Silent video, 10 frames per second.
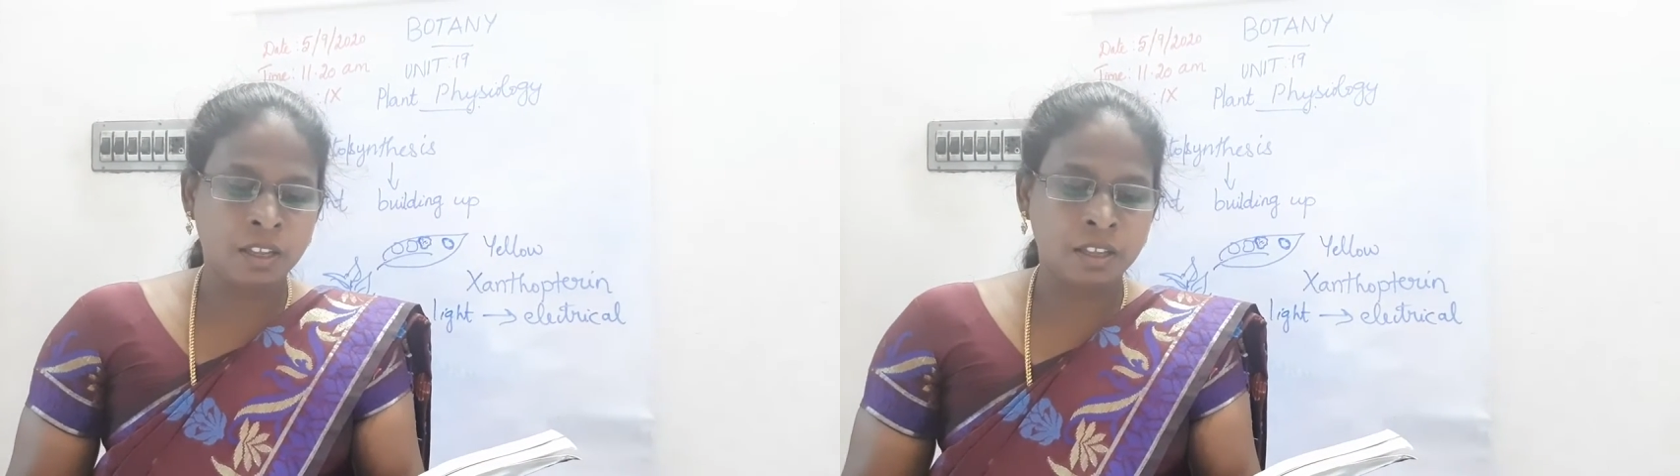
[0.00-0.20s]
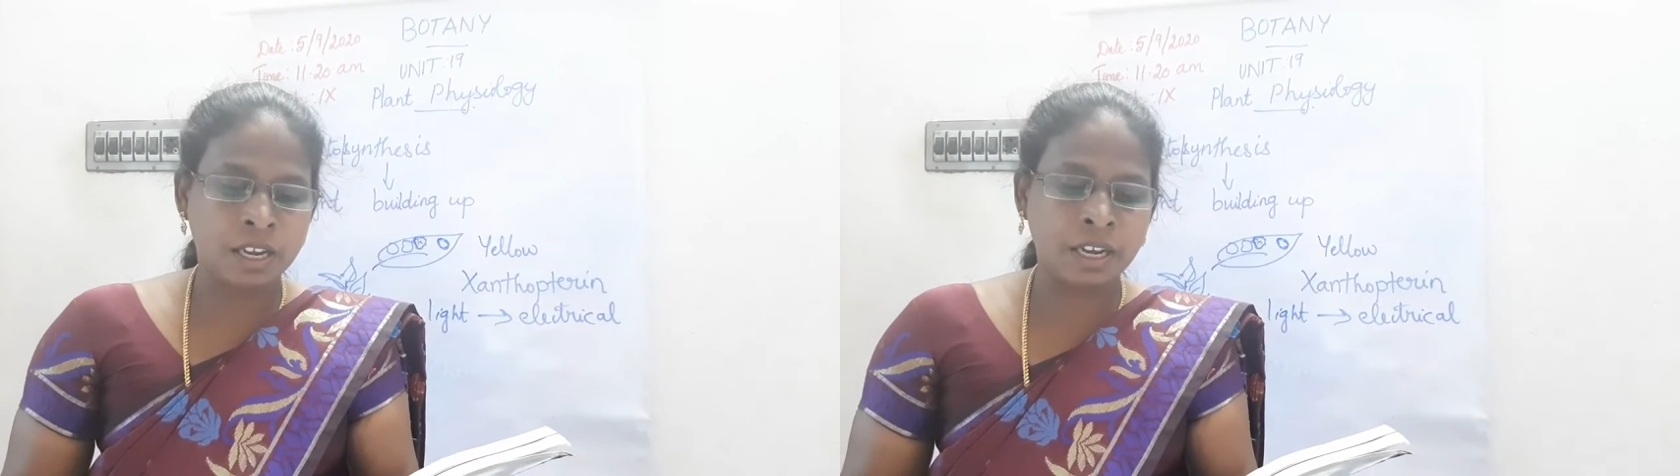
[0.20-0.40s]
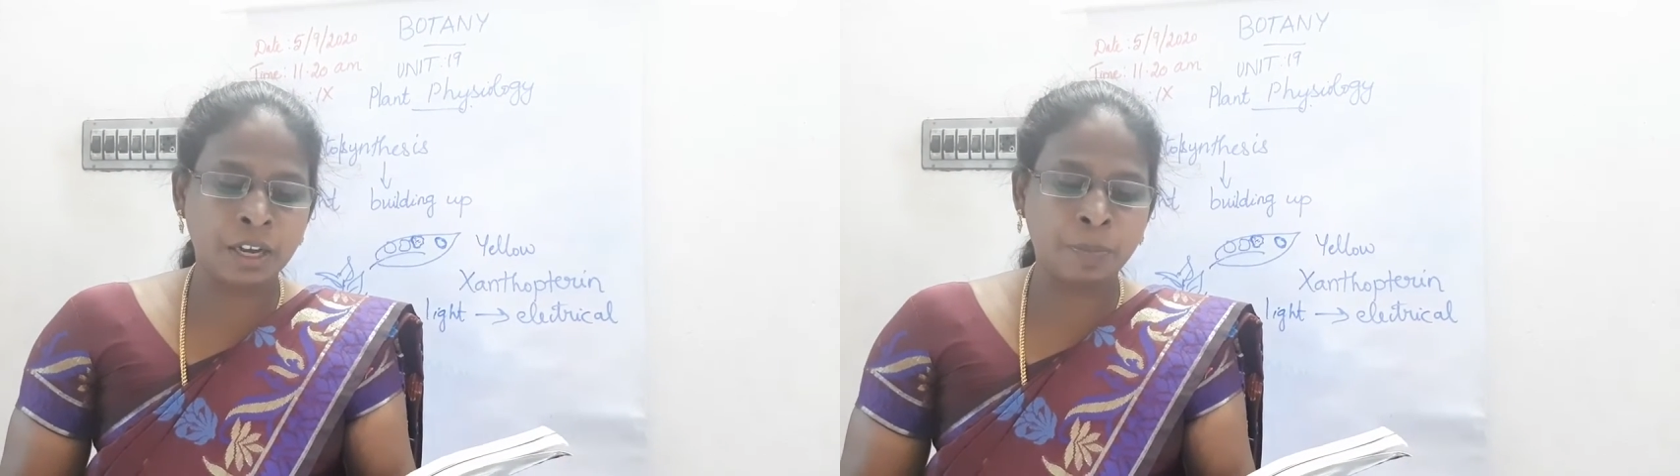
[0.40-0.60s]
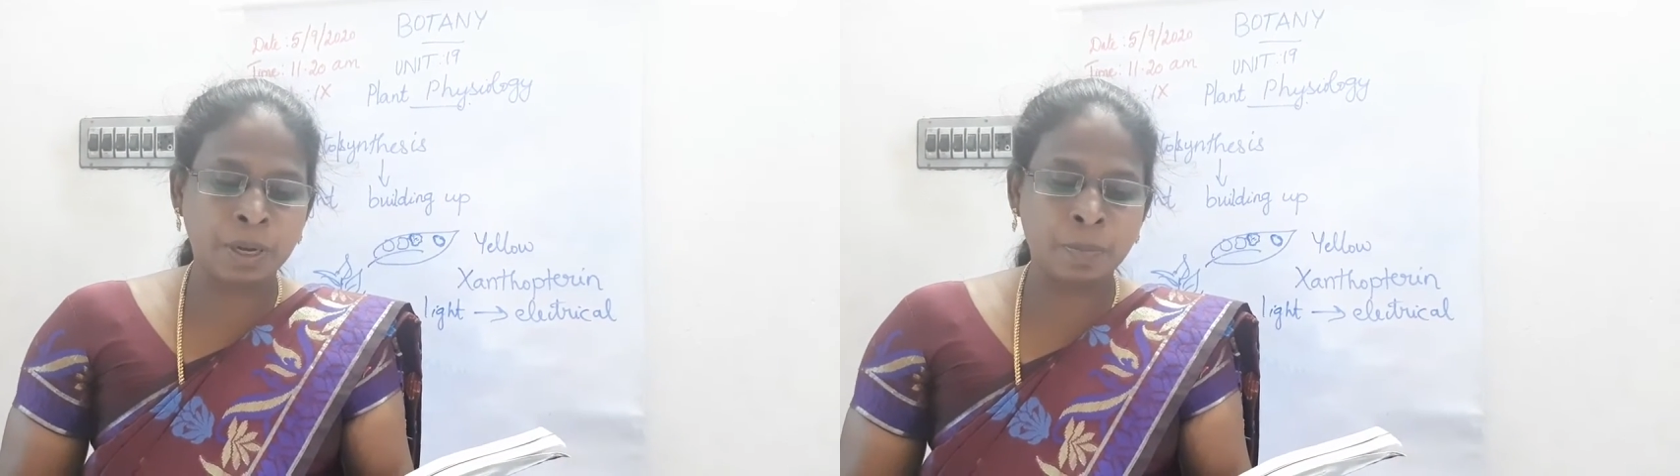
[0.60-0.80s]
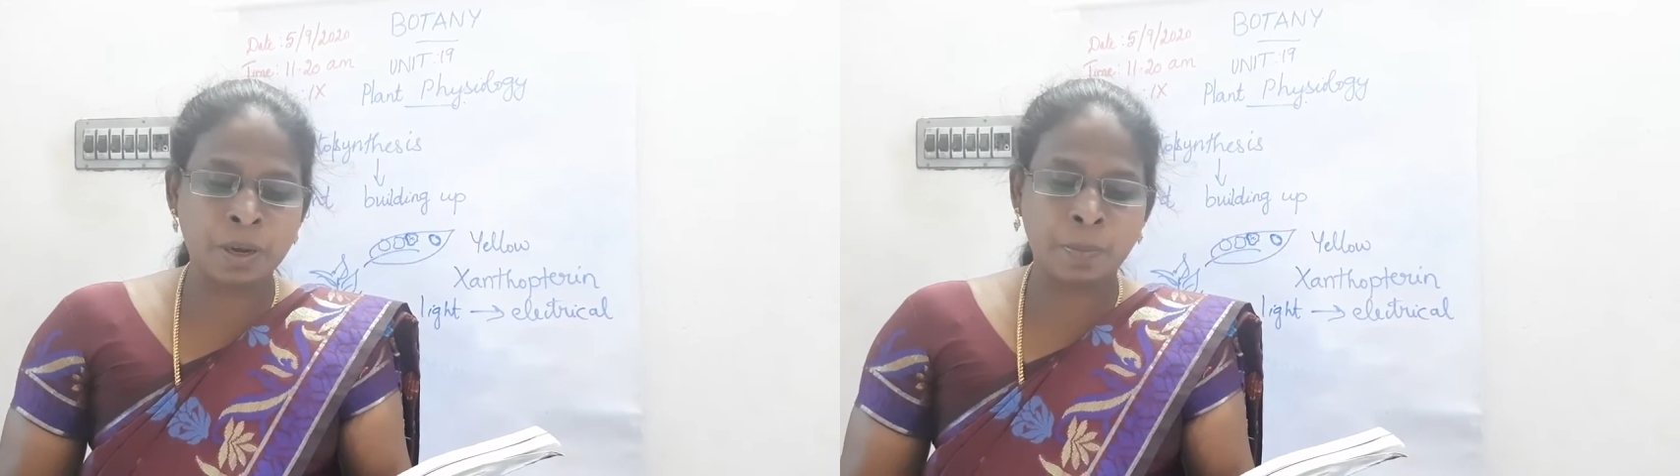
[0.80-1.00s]
The green
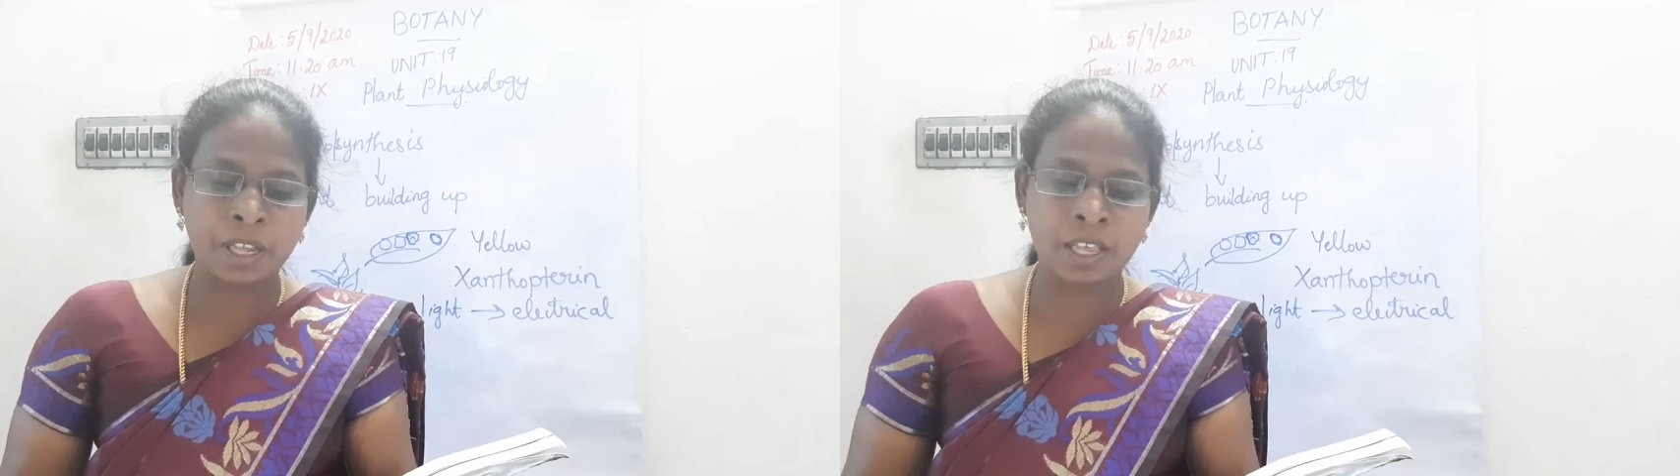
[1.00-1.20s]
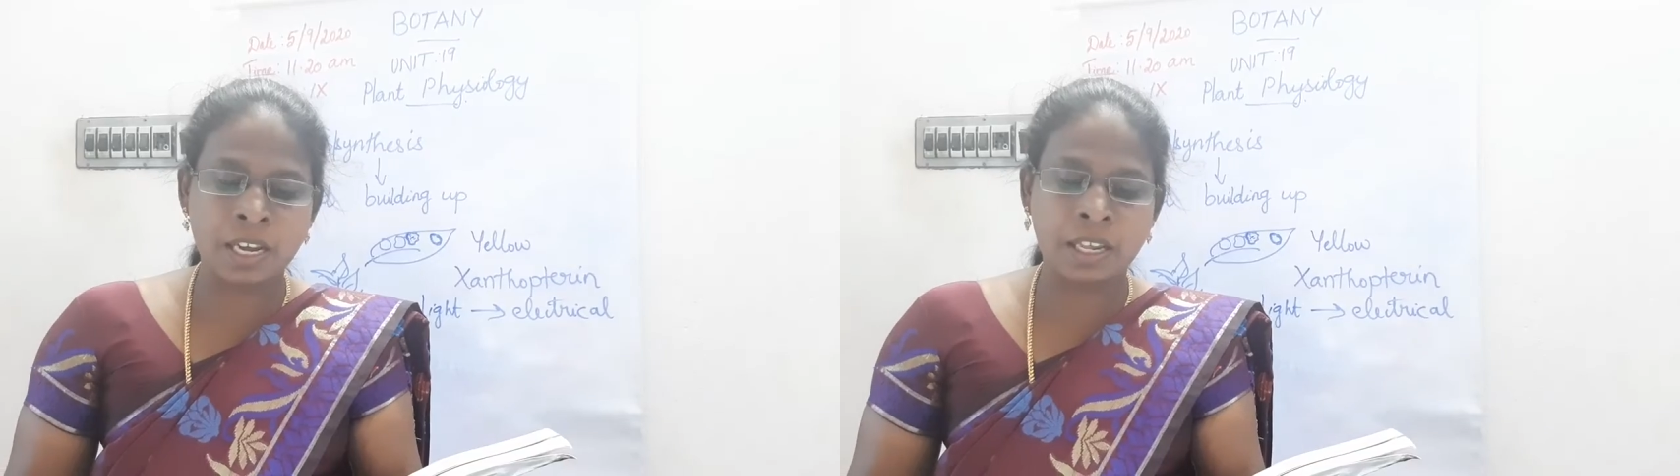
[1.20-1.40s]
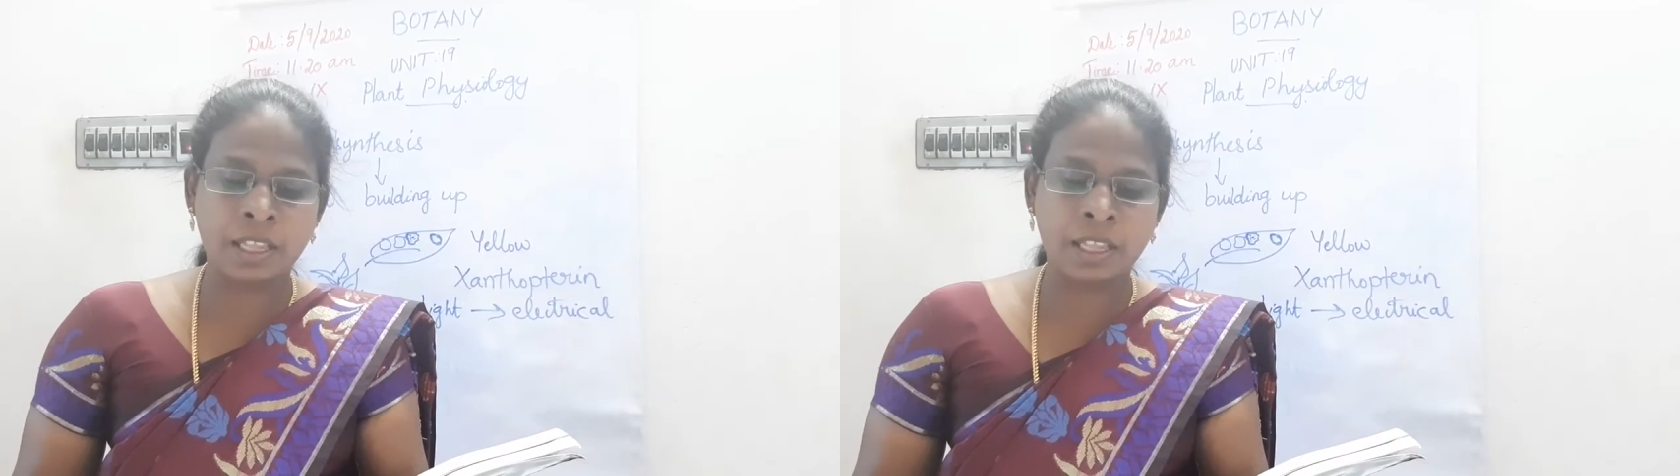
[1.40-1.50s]
pigment present